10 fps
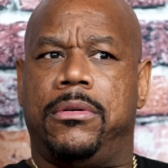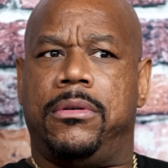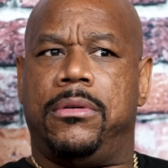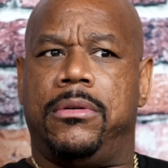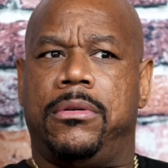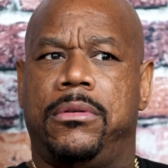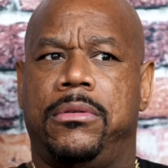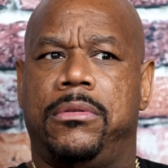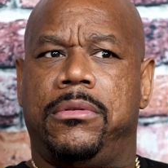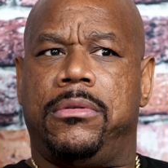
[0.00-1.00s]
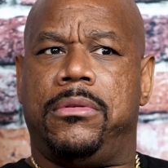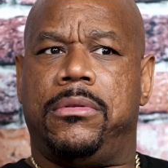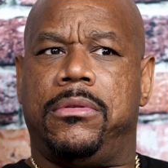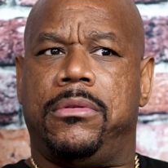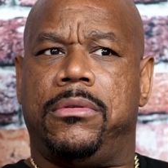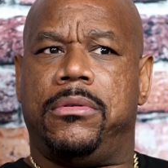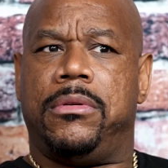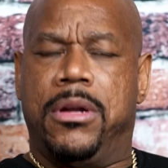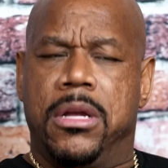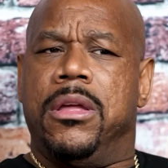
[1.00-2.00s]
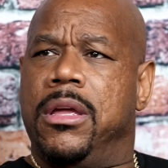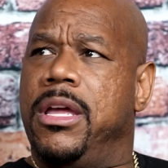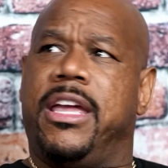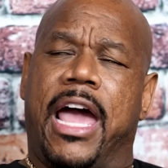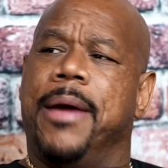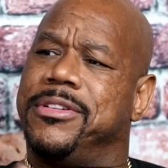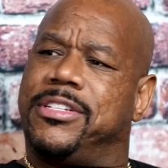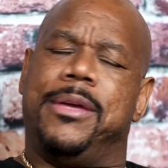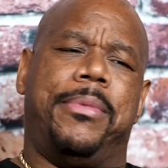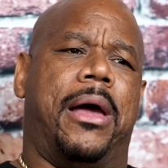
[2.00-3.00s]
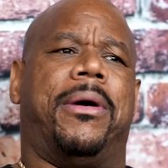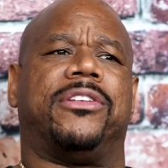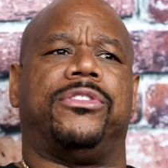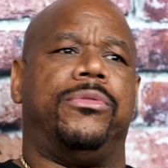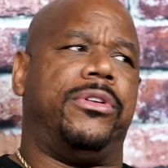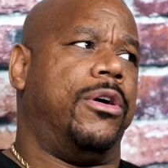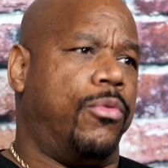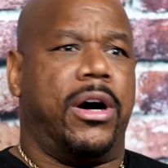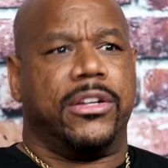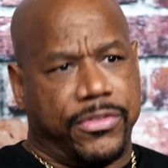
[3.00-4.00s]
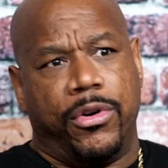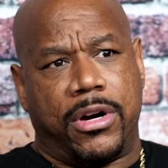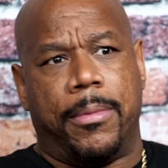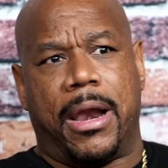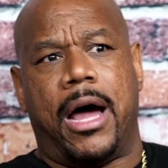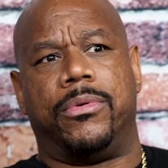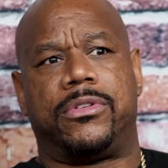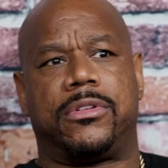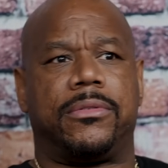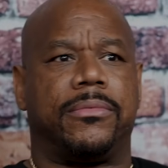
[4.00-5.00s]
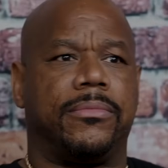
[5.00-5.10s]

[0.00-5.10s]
Uh, I don't really remember how, how long. He came to see me in my studio once for a couple hours.